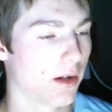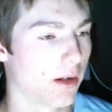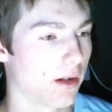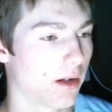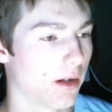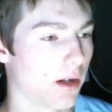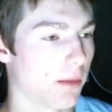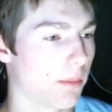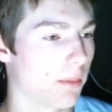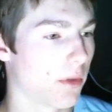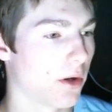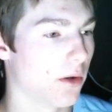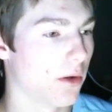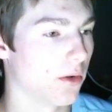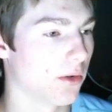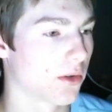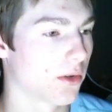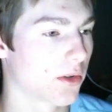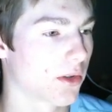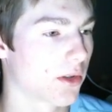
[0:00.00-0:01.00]
it
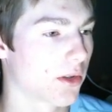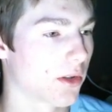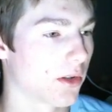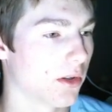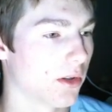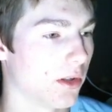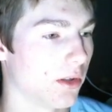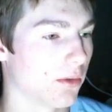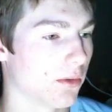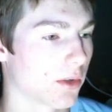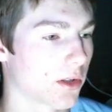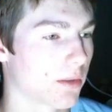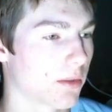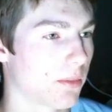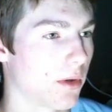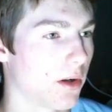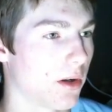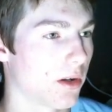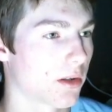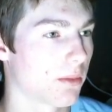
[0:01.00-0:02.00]
posts the
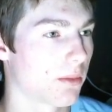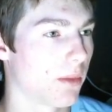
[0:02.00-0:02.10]
response